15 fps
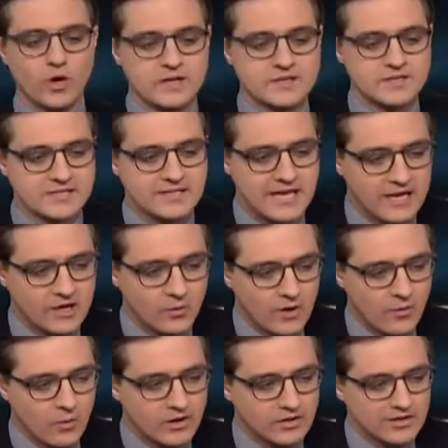what is the
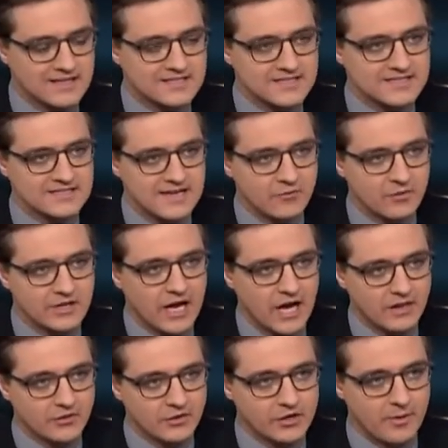takeaway? What lessons have we
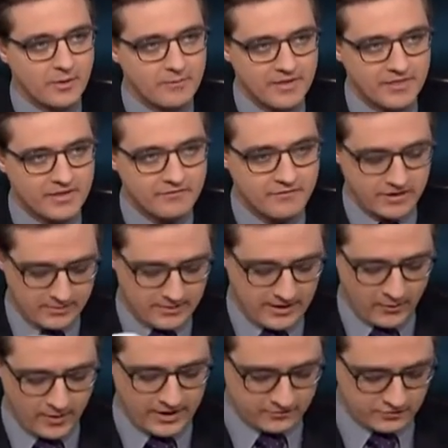not learned about
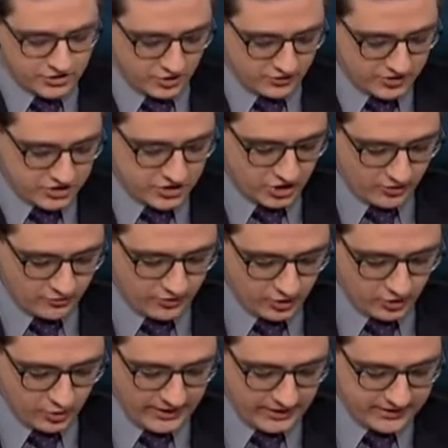methamphetamine? I want to show this chart
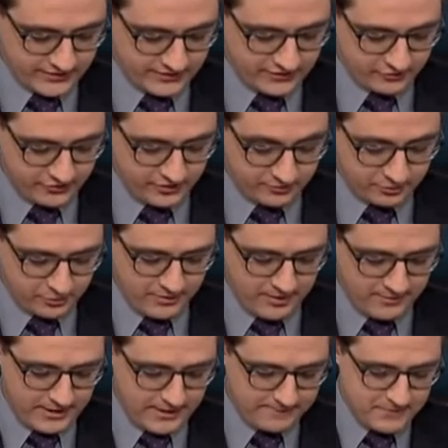real quick because this, this blew
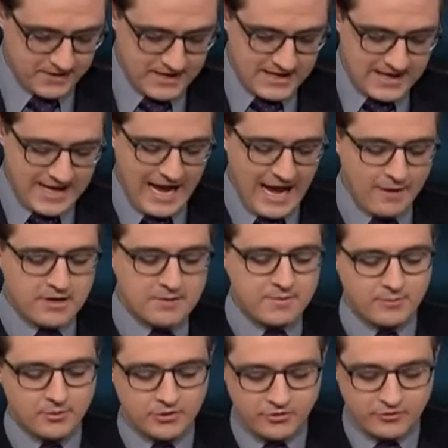my mind. How many
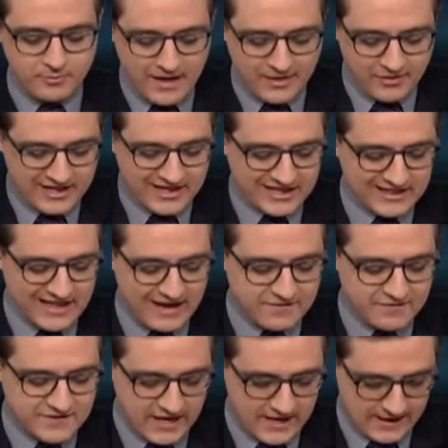people use meth in a
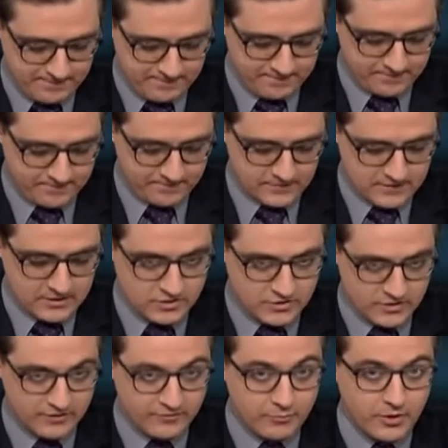lifetime?
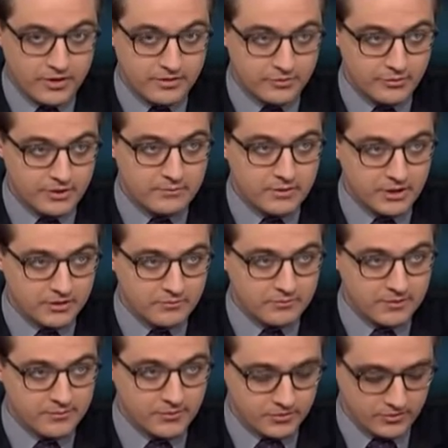12.3
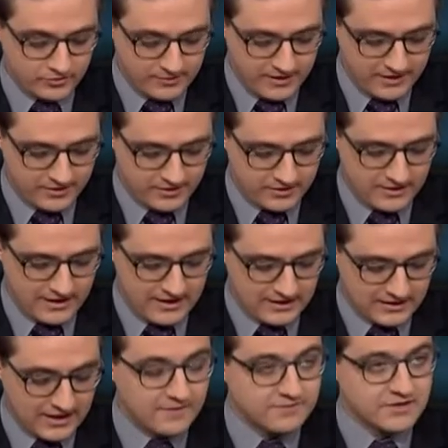million people use meth
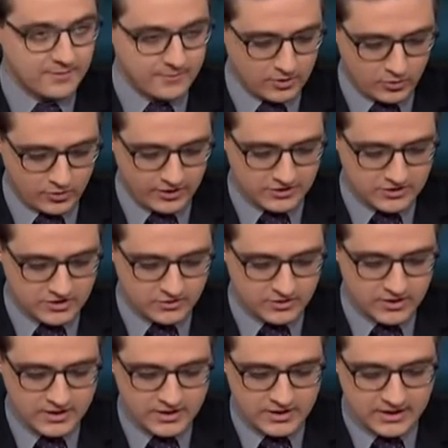in a lifetime, according
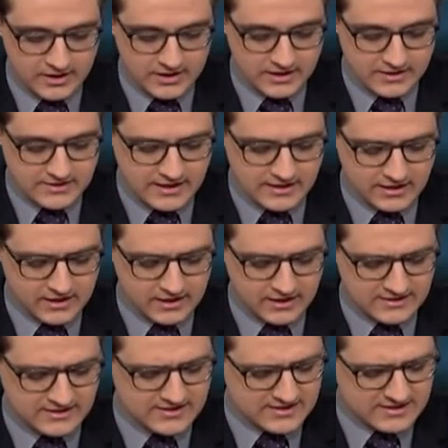to uh, data
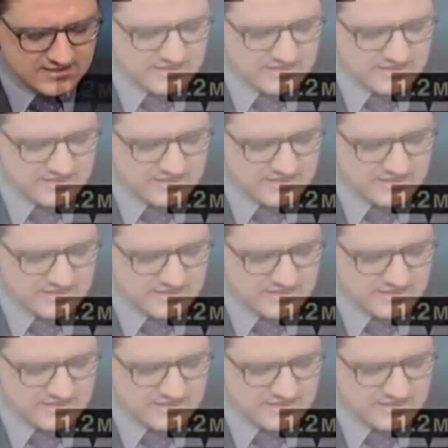collected. The